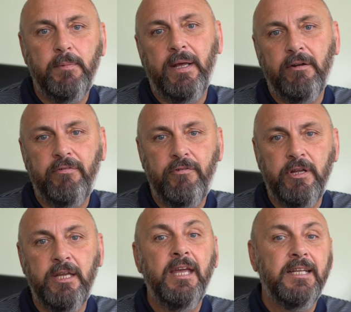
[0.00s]
a better
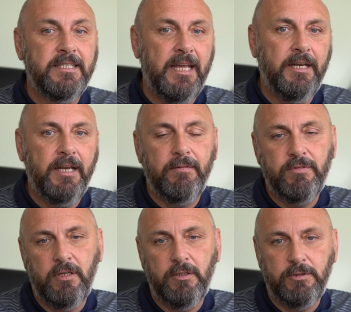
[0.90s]
free sat-nav
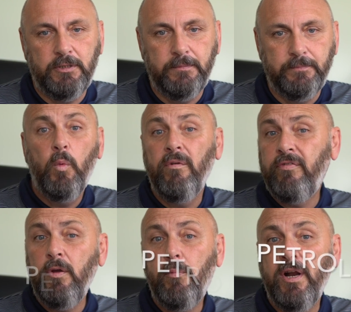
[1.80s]
solution. With
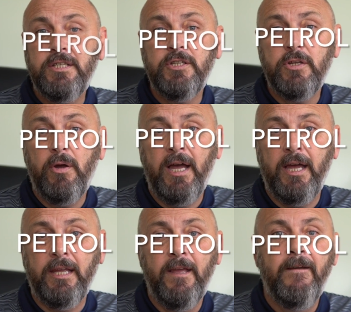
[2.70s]
fuel prices so
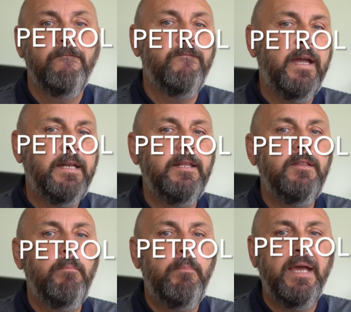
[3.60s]
high, finding
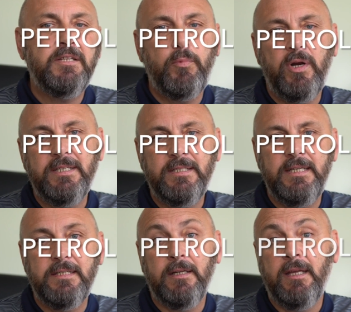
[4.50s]
the best price
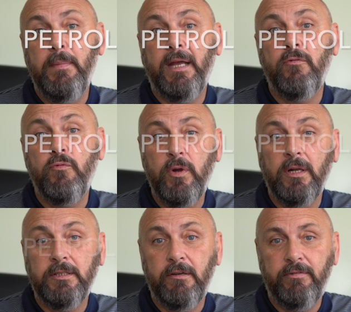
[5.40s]
diesel can make a
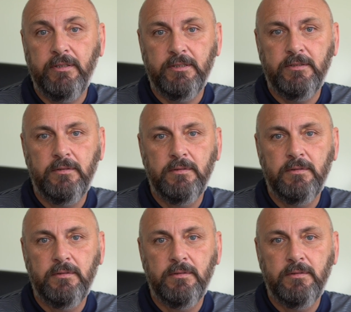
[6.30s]
real difference.